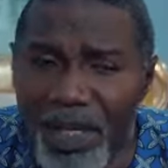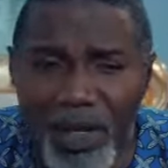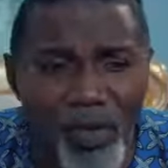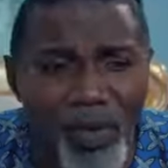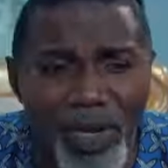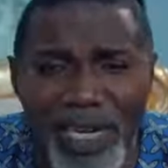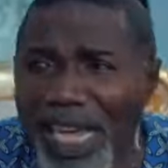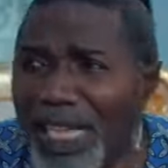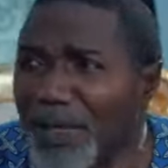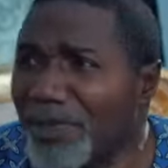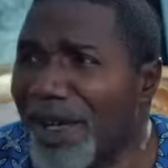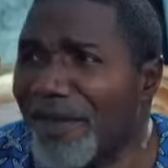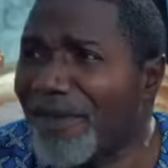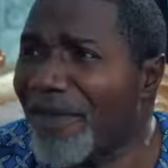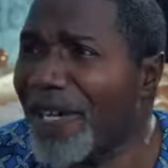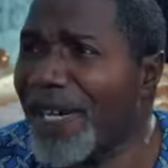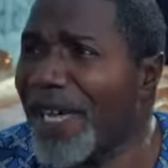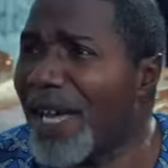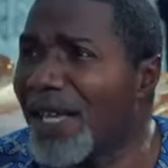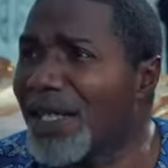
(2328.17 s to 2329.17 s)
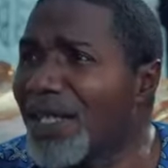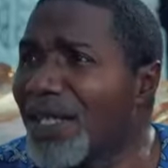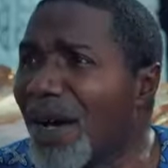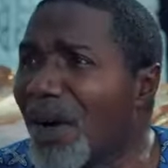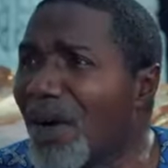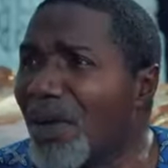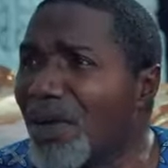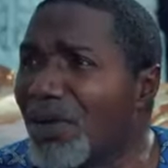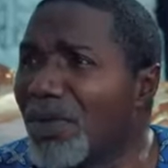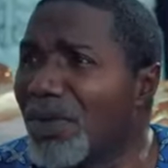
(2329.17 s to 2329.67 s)
Igwe, that's my final
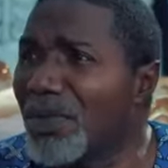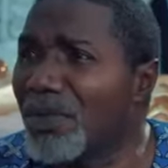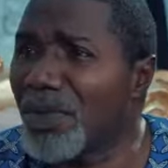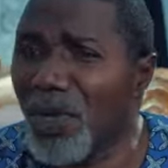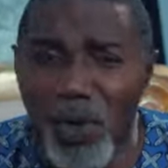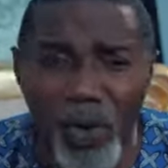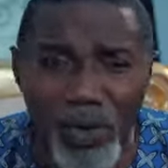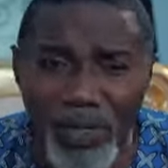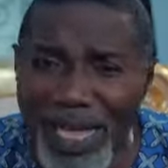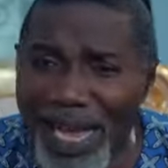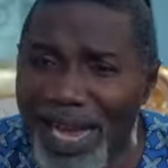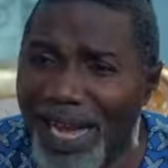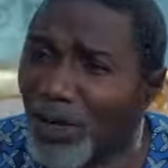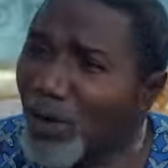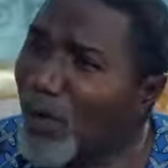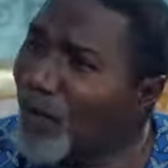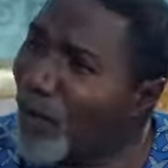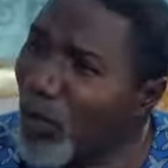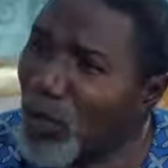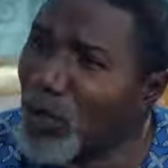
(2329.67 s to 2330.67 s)
answer. Because I cannot